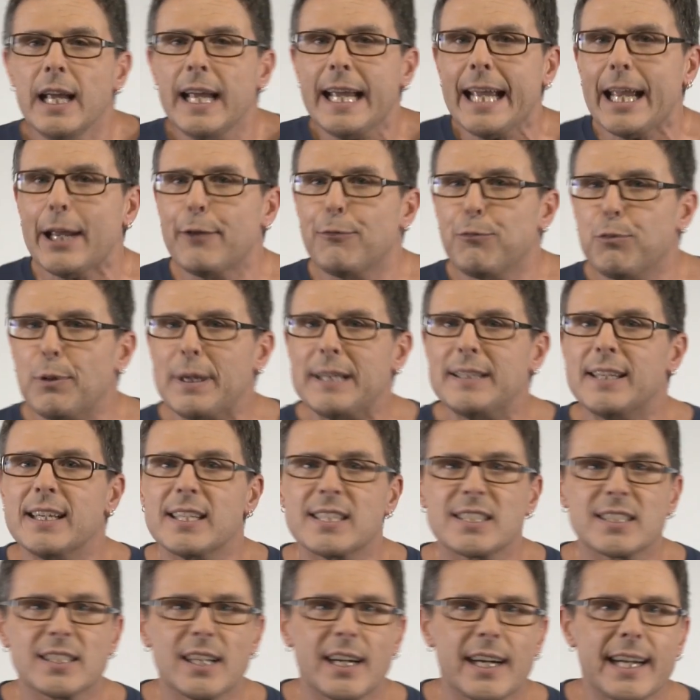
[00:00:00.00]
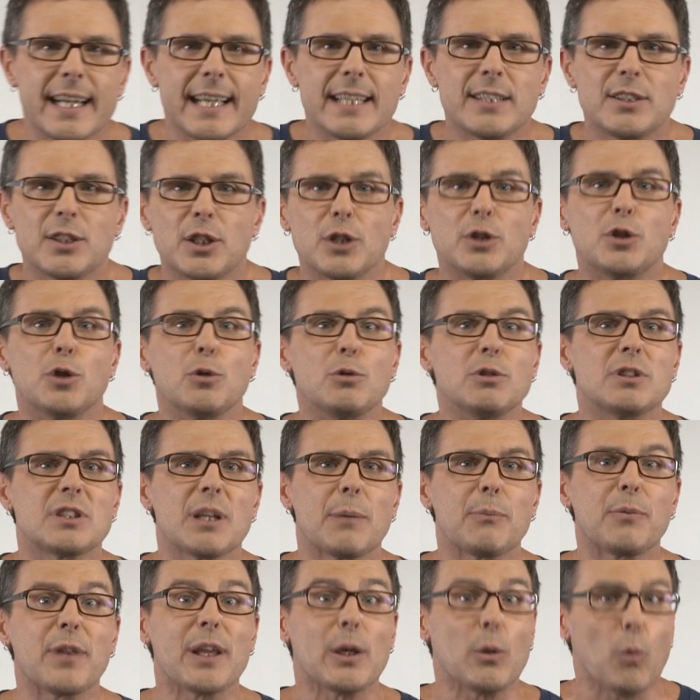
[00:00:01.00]
If we decide to do
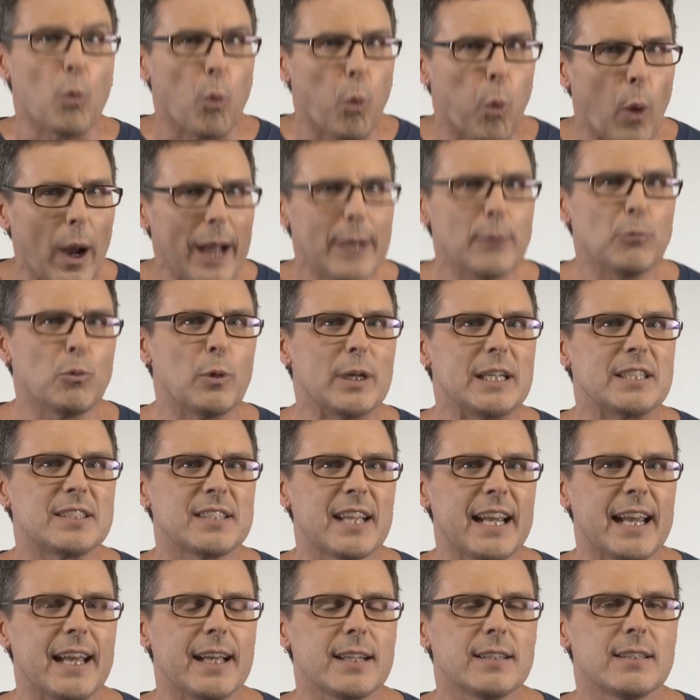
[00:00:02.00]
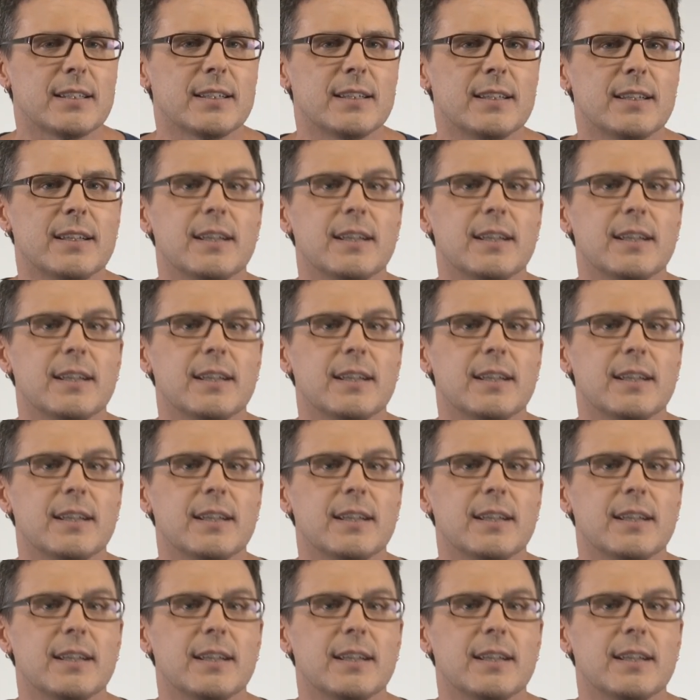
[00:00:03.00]
something when we say it,